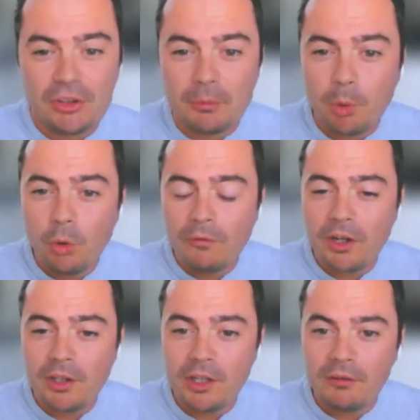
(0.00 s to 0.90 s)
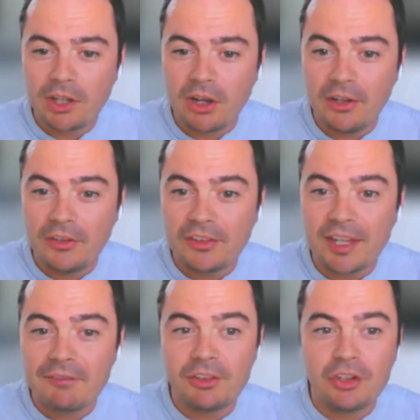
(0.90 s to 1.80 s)
the portfolio of
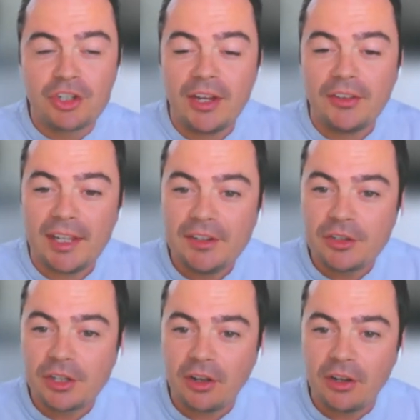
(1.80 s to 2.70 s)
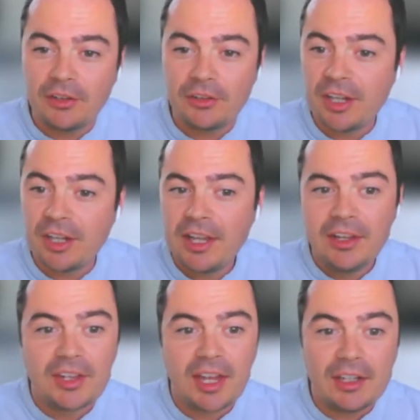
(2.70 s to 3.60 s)
clients and they're having to chase each client,
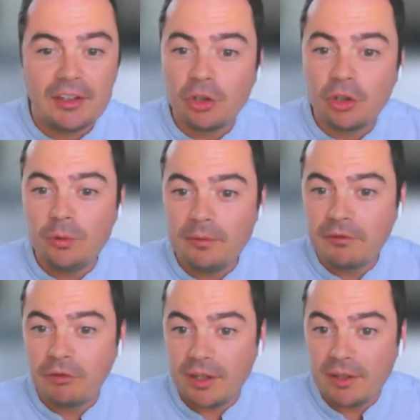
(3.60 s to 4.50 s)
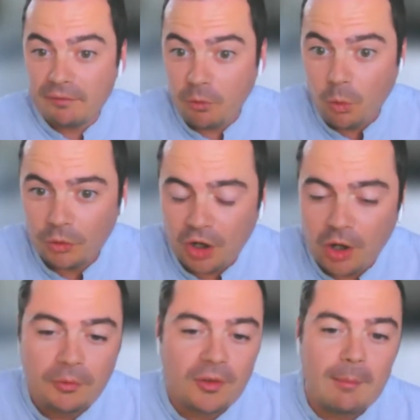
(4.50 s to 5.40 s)
say 2, 3, 4
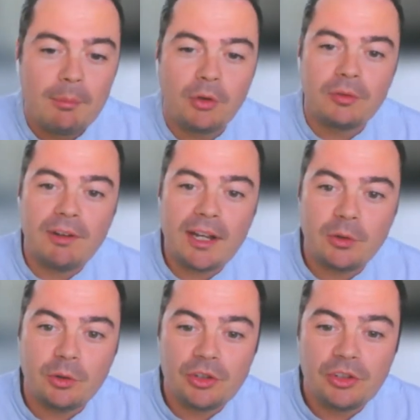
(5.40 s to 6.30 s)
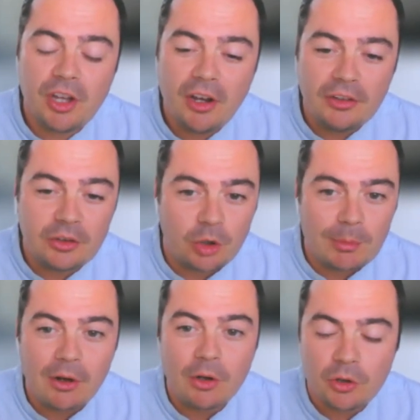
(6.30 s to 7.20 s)
times for their books and records. You're starting to
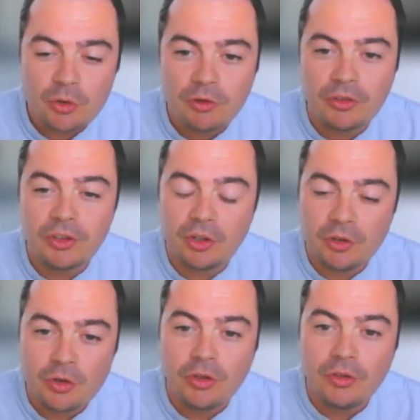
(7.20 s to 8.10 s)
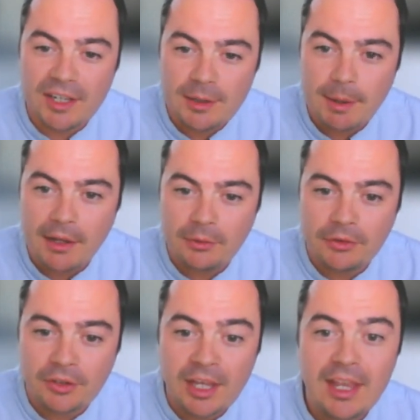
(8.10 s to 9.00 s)
talk about hundreds and hundreds of
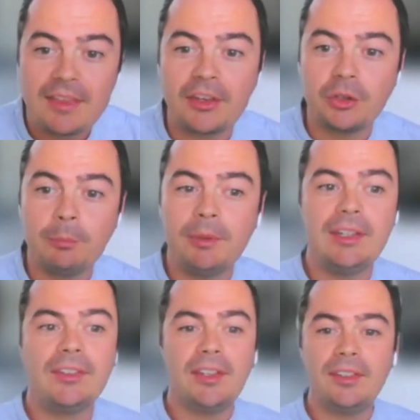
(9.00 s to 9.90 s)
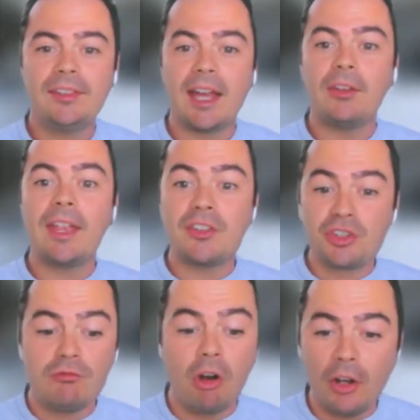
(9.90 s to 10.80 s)
emails that somebody is sitting down and
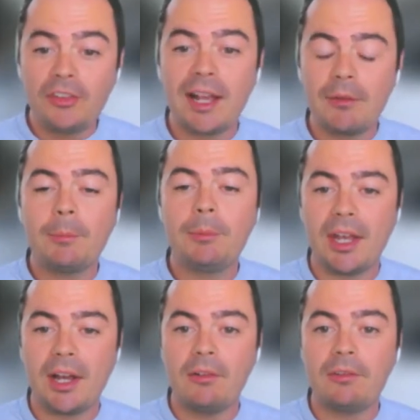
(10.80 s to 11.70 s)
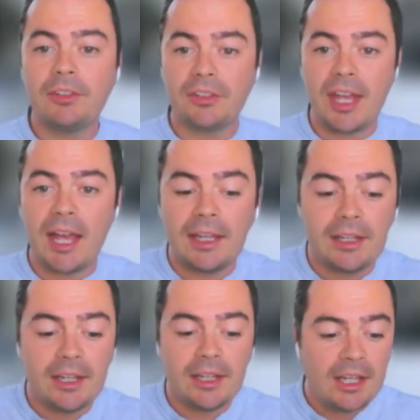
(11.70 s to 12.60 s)
actually writing out themselves to
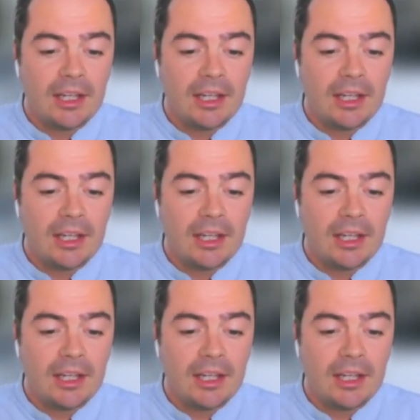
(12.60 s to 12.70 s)
say,